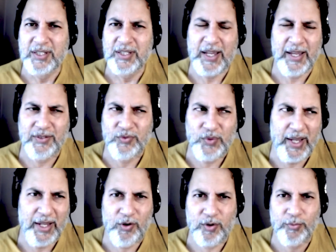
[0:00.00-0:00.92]
and
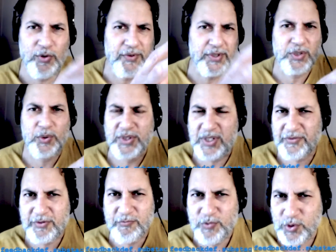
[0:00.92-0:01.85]
or move it to a
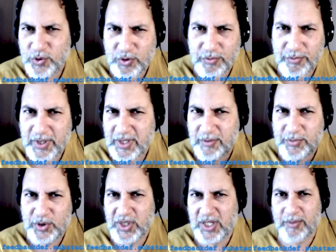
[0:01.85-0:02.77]
different room in the
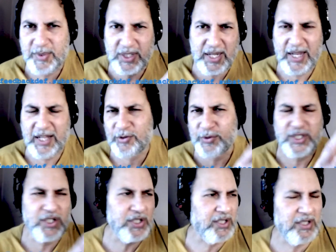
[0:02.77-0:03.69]
museum, in the gallery,
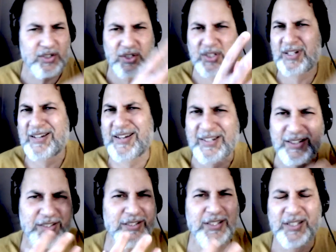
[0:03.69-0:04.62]
just to kind
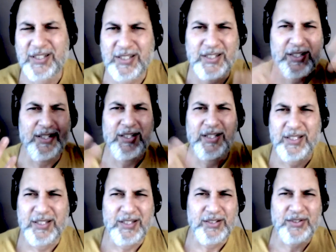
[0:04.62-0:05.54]
of
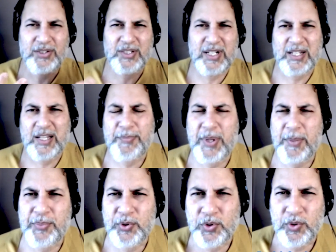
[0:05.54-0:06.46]
get
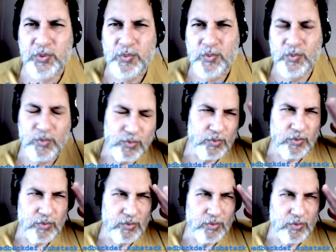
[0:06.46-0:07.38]
people
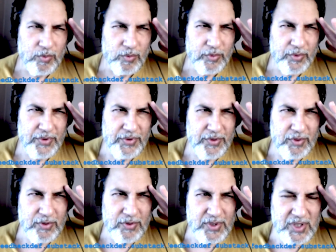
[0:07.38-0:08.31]

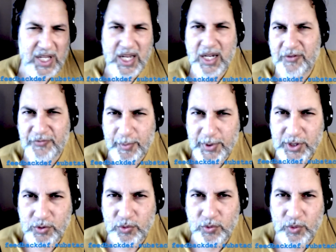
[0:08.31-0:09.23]
seeing it from a
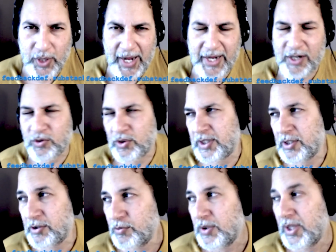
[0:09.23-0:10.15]
new angle and a
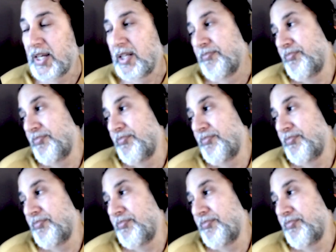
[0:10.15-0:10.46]
new light.